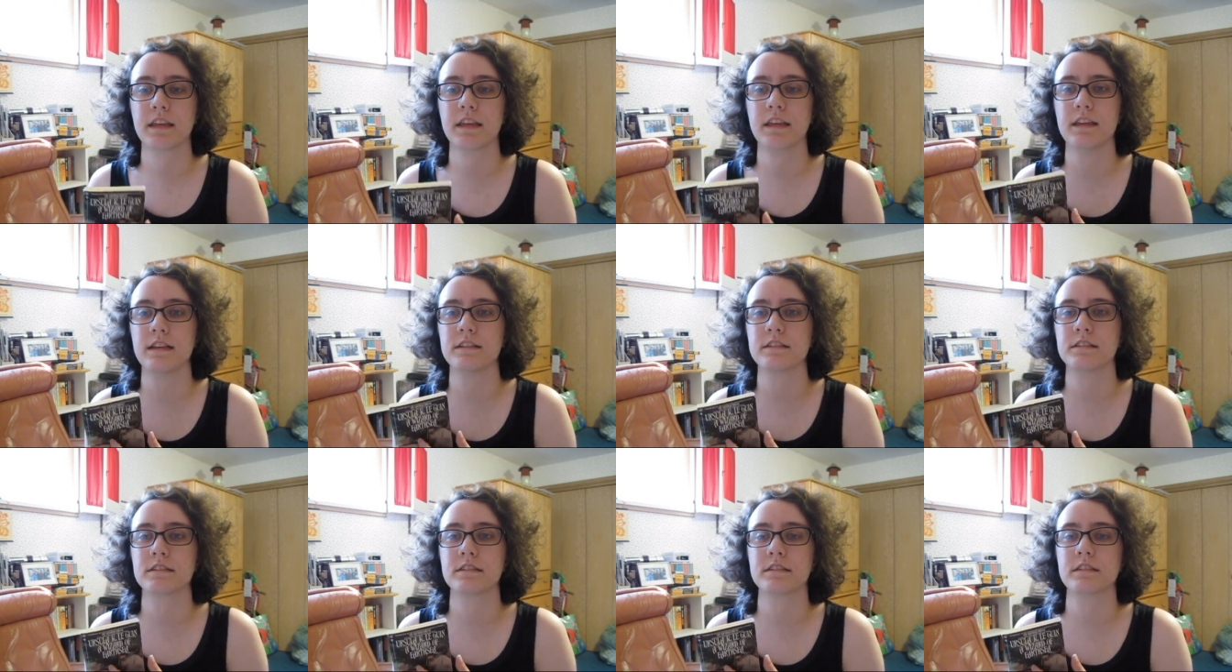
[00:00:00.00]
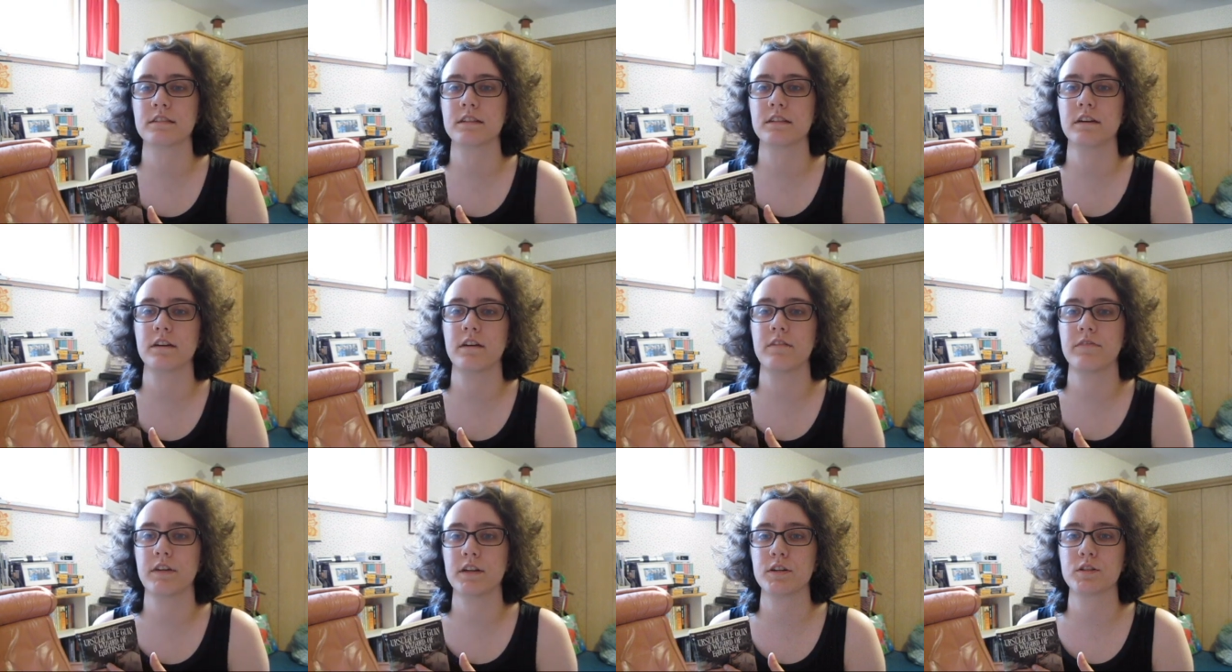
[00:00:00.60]
he
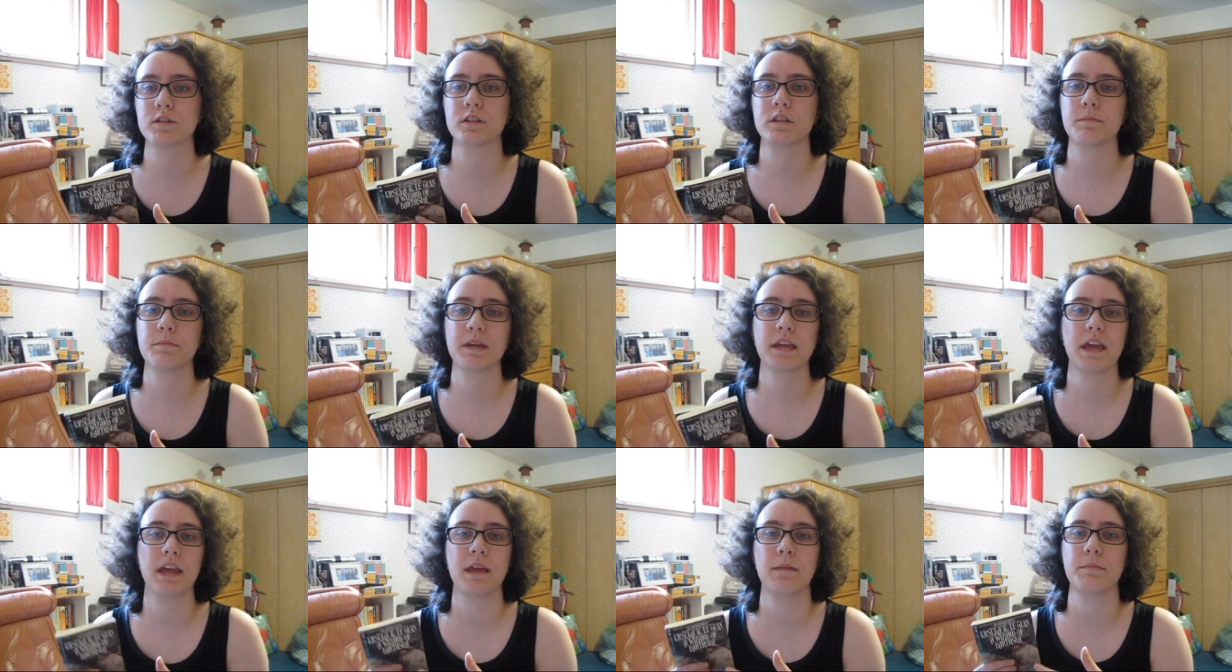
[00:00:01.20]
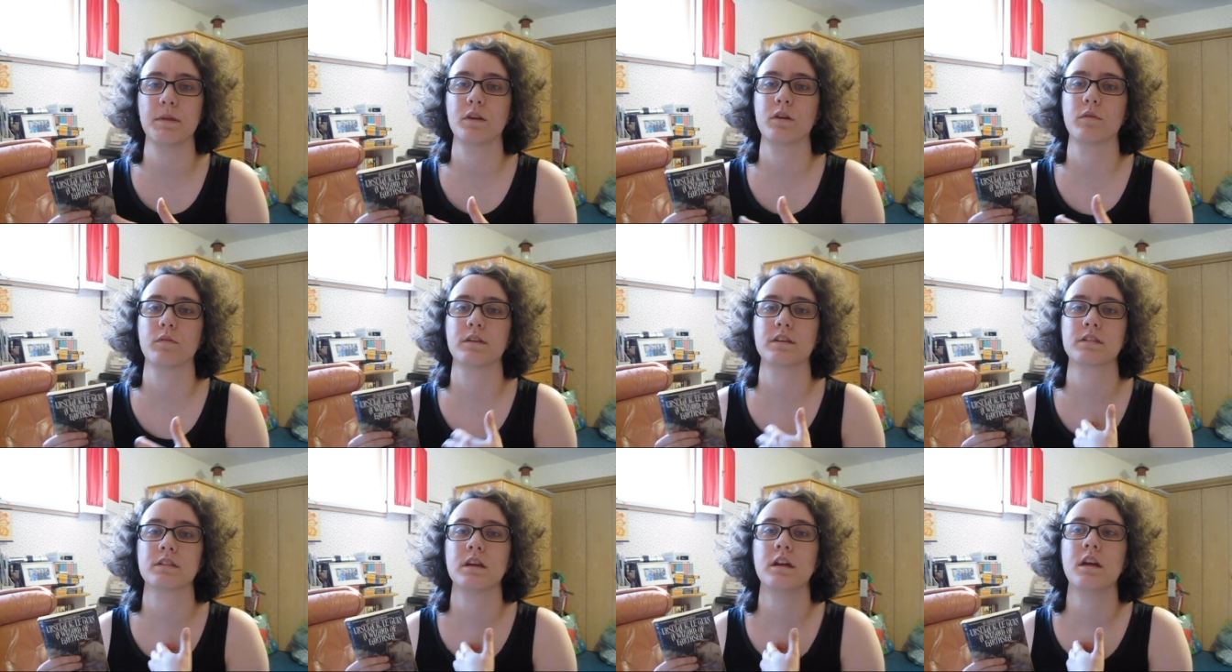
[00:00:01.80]
eventually became, you know, this